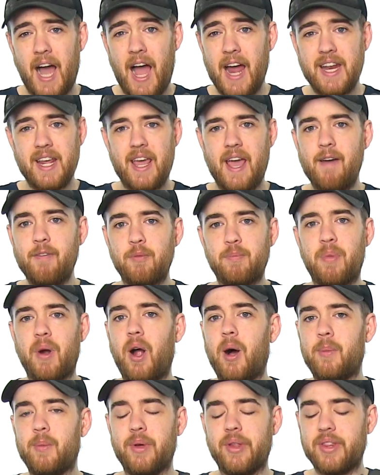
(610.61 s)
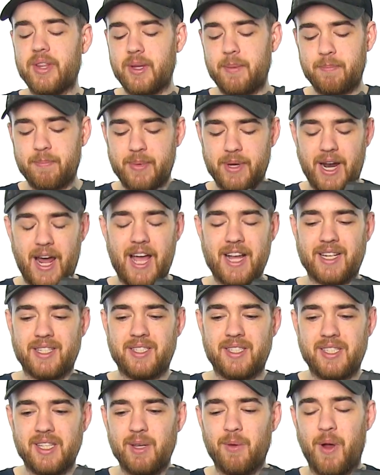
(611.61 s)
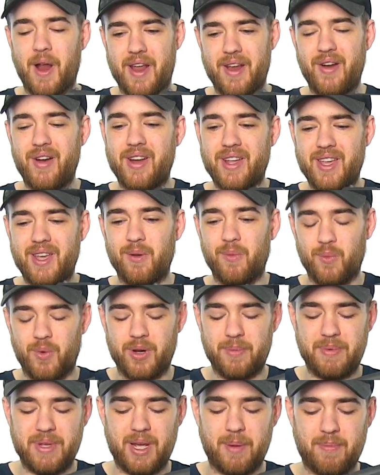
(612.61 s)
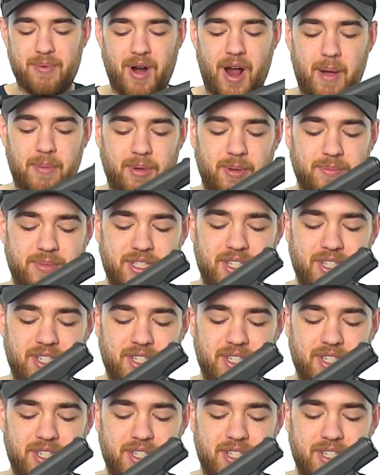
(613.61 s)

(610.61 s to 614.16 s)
I didn't have a problem with it, but I could see where it would be a problem.